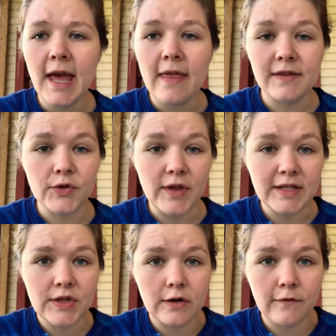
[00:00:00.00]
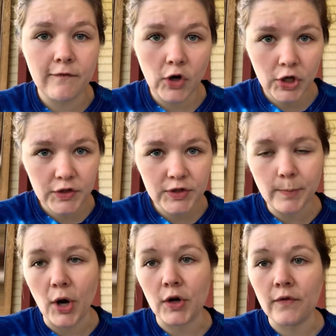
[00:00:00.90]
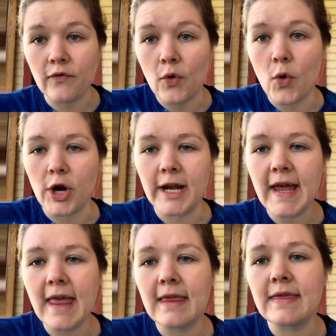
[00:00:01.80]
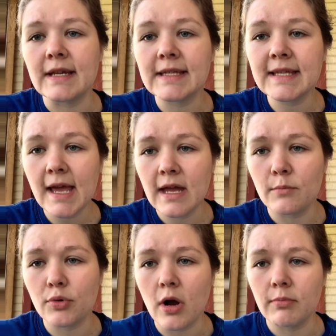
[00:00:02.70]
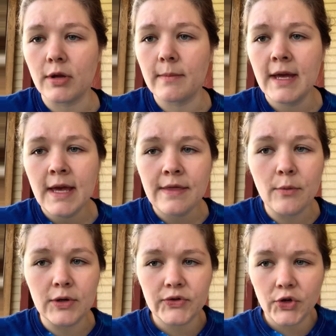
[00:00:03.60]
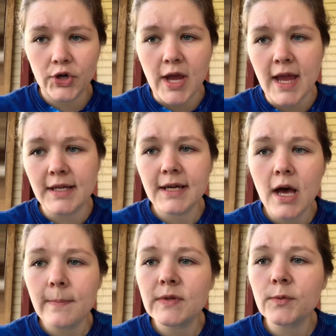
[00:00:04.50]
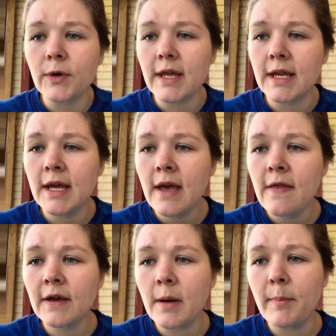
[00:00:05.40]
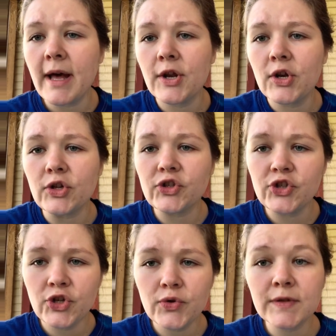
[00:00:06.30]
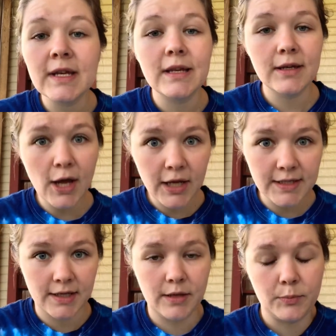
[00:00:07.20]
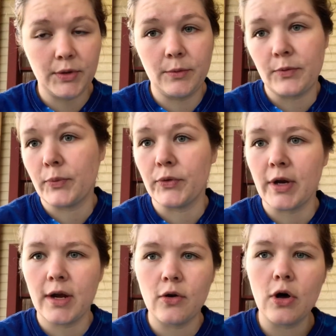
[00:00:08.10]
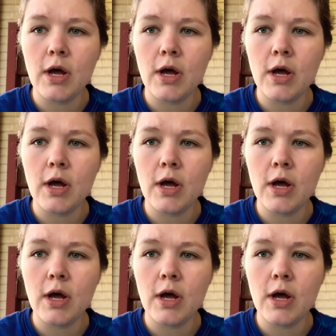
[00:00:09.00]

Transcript: So that's their first part of the horn. And then the second problem they want to create comes when the competitors choose not to compete with Blue Nile.